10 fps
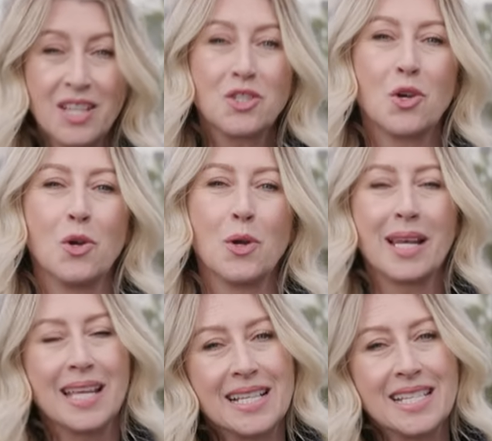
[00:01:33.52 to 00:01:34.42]
So
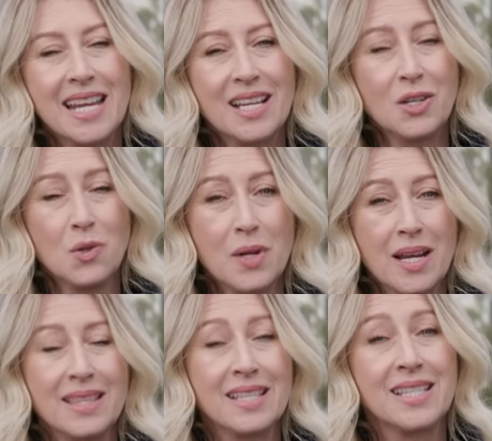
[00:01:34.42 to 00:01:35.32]
let's take a look
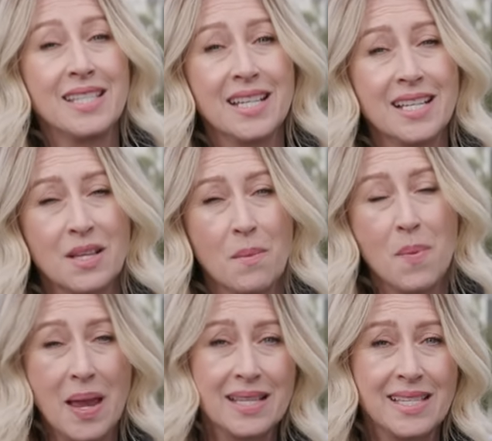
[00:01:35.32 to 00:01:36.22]
at the six
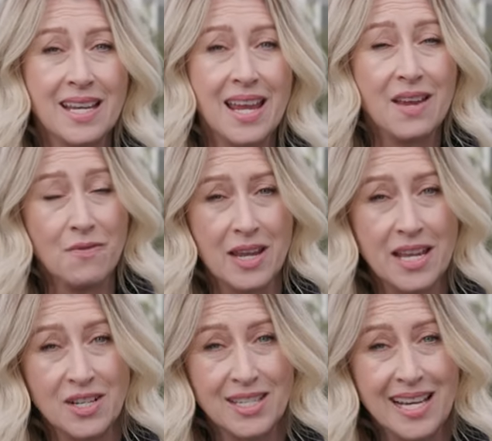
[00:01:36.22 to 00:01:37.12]
best
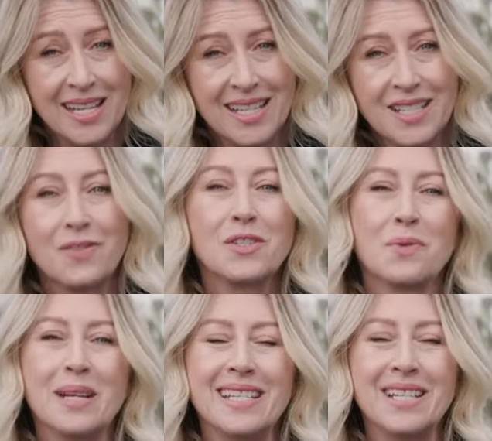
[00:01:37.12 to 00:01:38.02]
EV contenders for
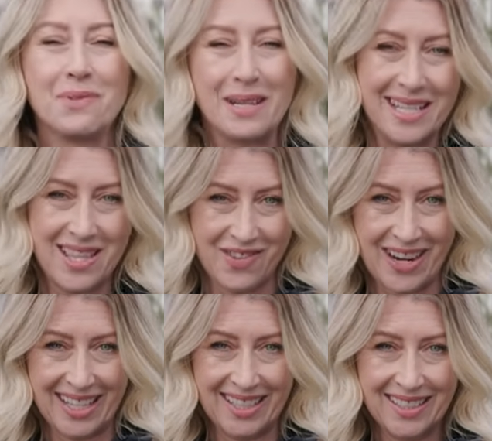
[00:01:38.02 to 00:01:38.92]

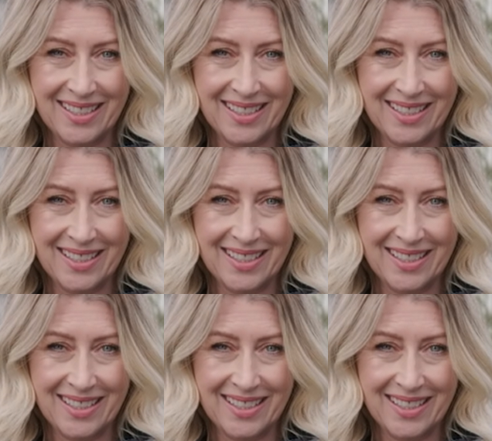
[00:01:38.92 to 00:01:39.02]
2023.